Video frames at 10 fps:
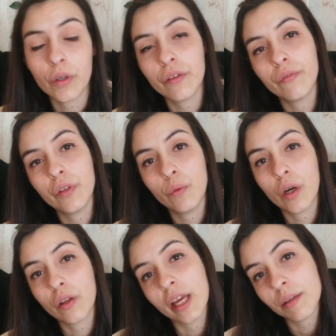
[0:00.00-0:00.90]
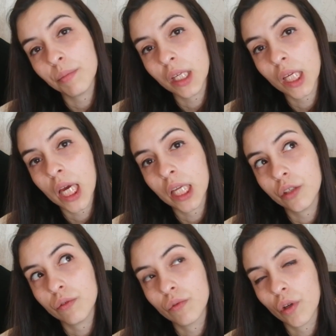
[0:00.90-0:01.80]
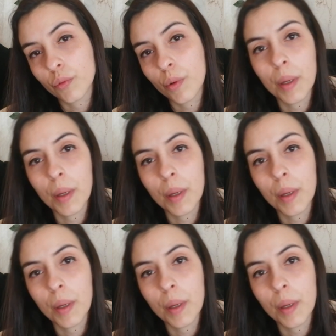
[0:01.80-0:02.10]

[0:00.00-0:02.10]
or if you are like me and you don't